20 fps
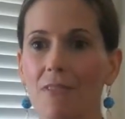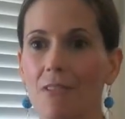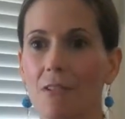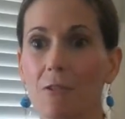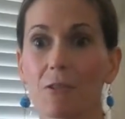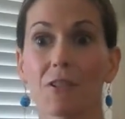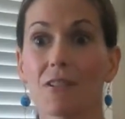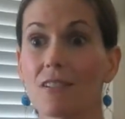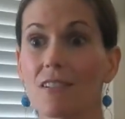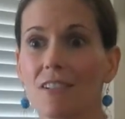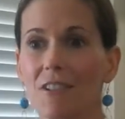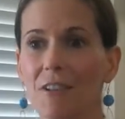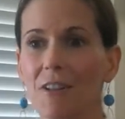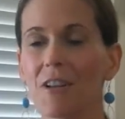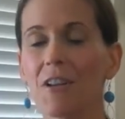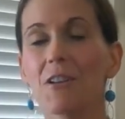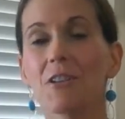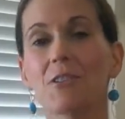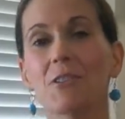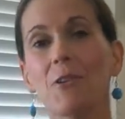Or dessert.
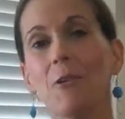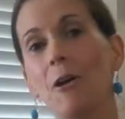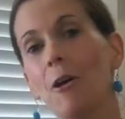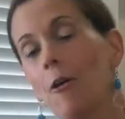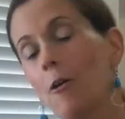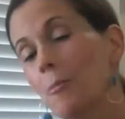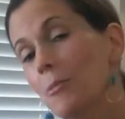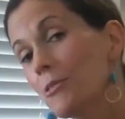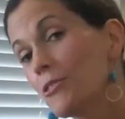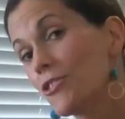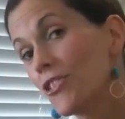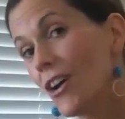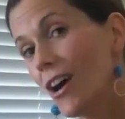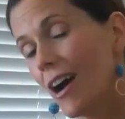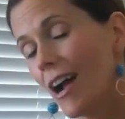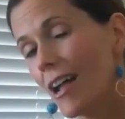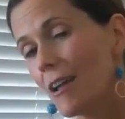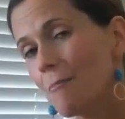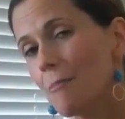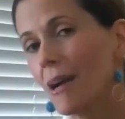So I hope you
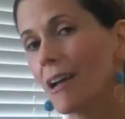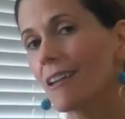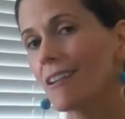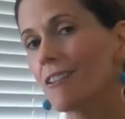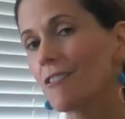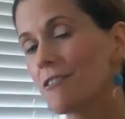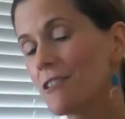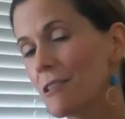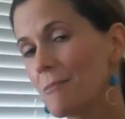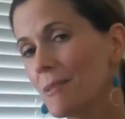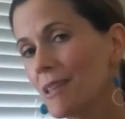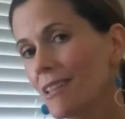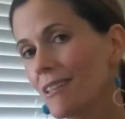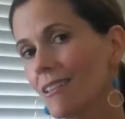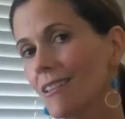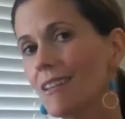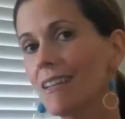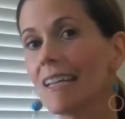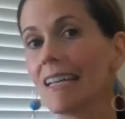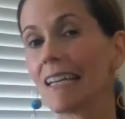try my
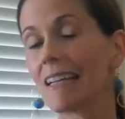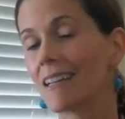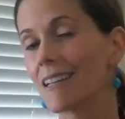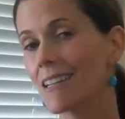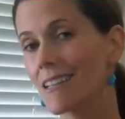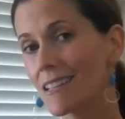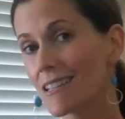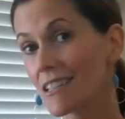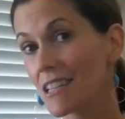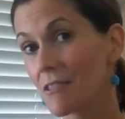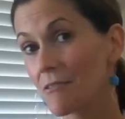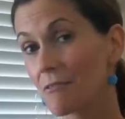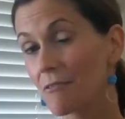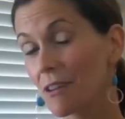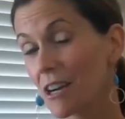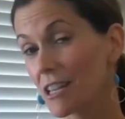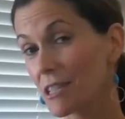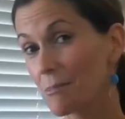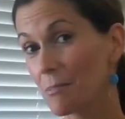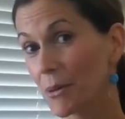creamy instant
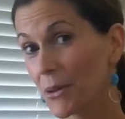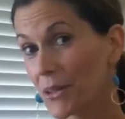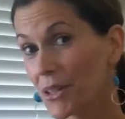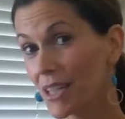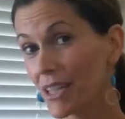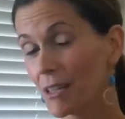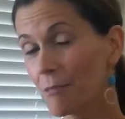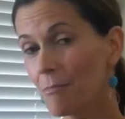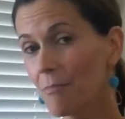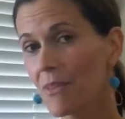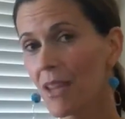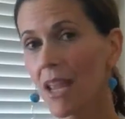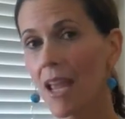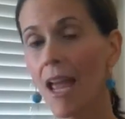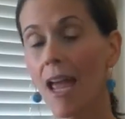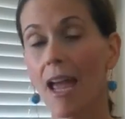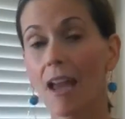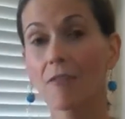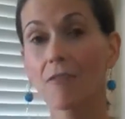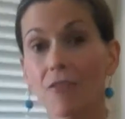rice pudding.
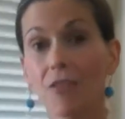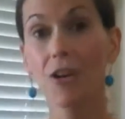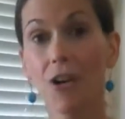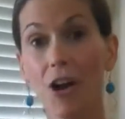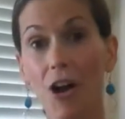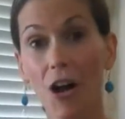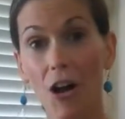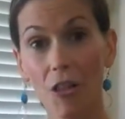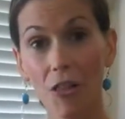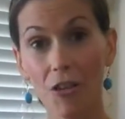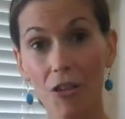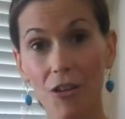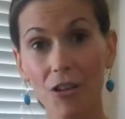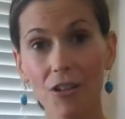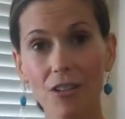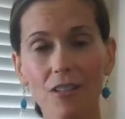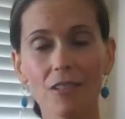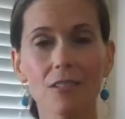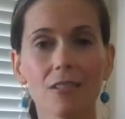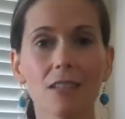And for
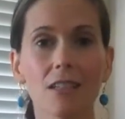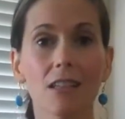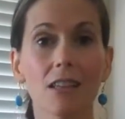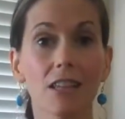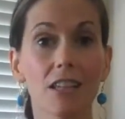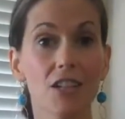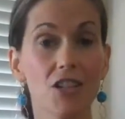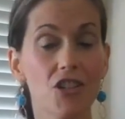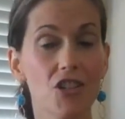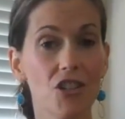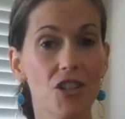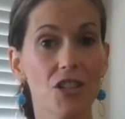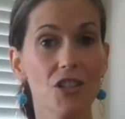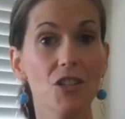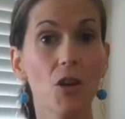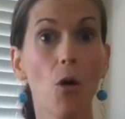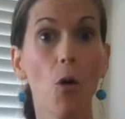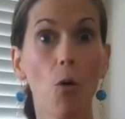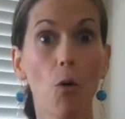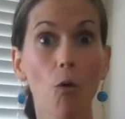other delicious
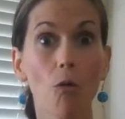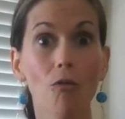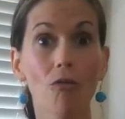whole